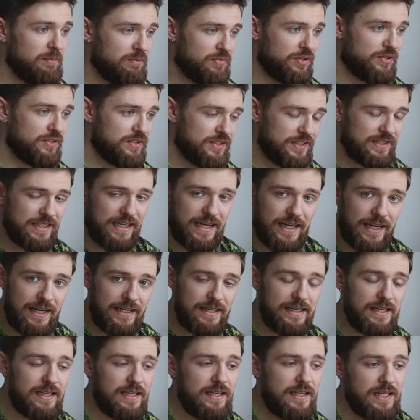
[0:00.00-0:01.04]
per
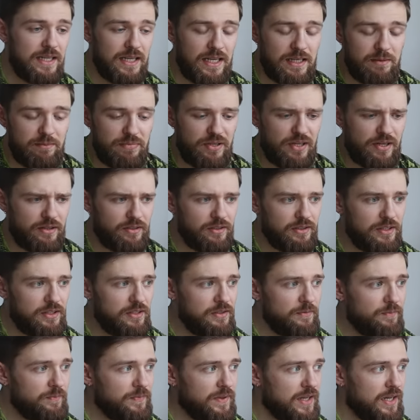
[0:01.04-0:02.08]
side in
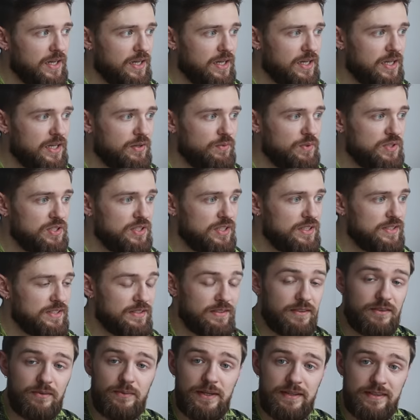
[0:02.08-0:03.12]
parallel, which is
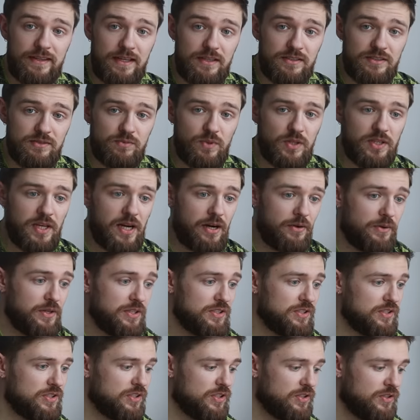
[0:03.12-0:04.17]
3000 watt
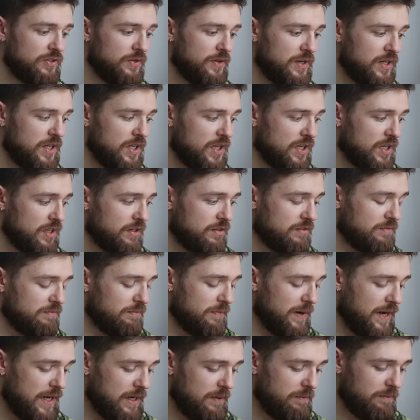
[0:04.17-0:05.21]
hours. So
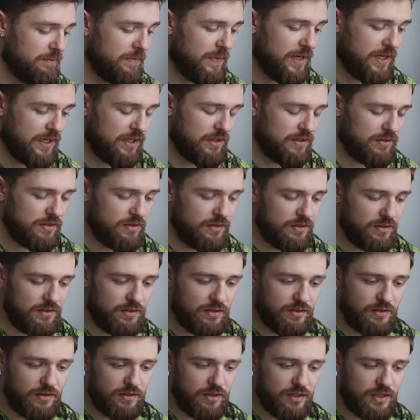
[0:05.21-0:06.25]
my main
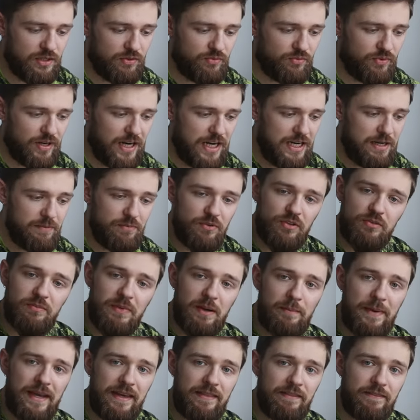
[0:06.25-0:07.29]
gripe or my
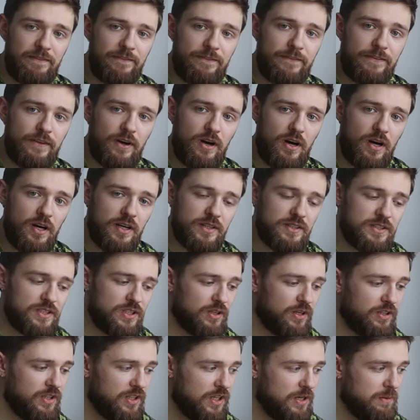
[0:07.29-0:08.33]
main thought
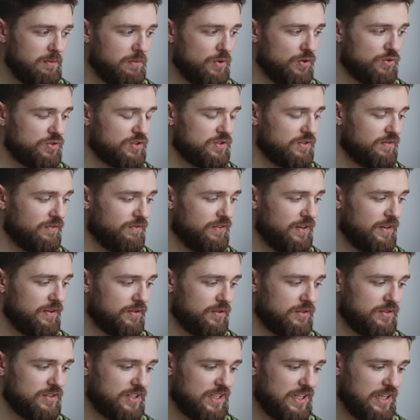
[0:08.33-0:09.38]
on the InMotion
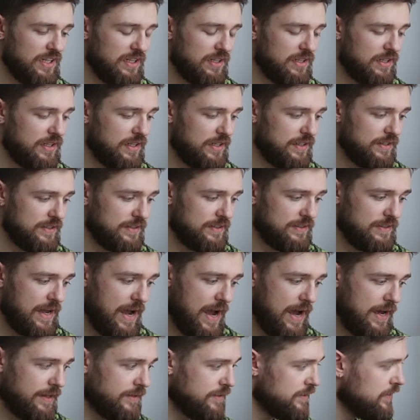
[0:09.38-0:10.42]
V13 is
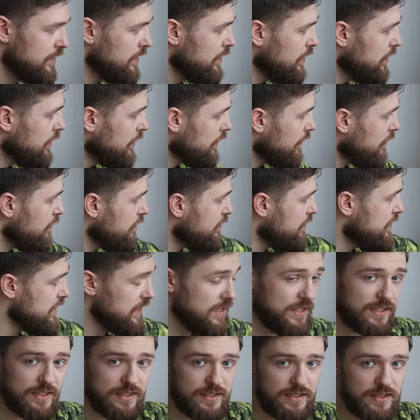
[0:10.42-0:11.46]
that
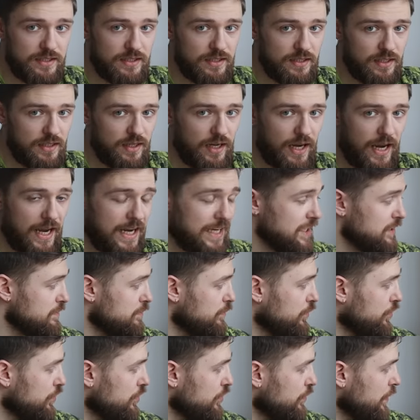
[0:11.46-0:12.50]
this has
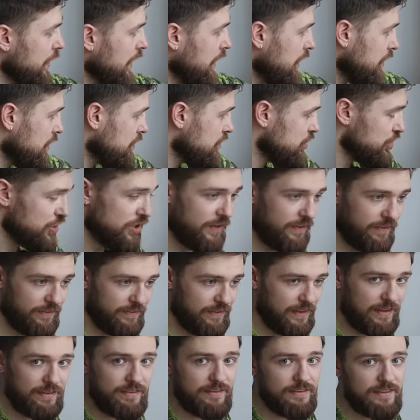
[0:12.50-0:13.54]
more range
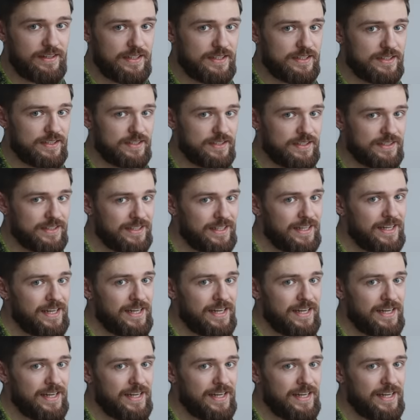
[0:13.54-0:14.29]
than this.